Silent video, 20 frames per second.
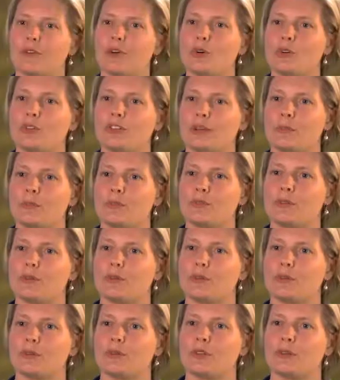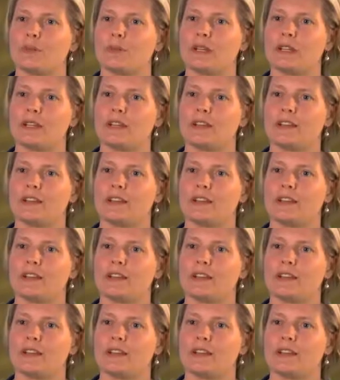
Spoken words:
course that performance would have been